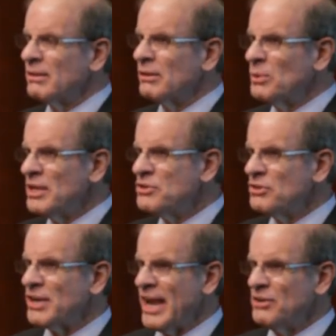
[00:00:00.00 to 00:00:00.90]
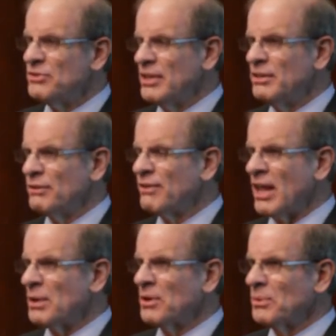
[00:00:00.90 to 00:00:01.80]
Luigi changed in the
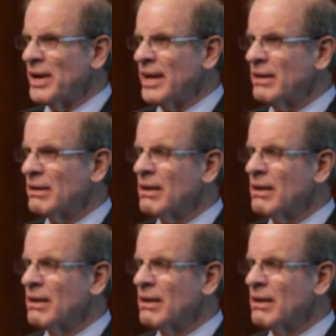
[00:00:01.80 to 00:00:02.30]
following way.